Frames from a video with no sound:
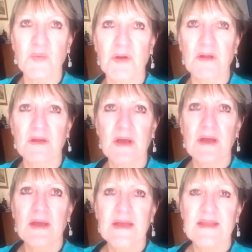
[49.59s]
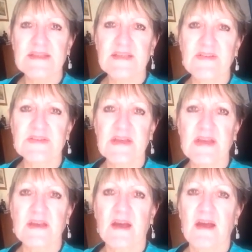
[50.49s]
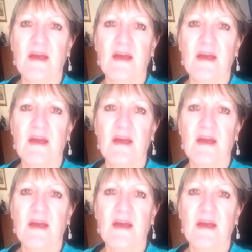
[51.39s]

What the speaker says: well, instead of saying,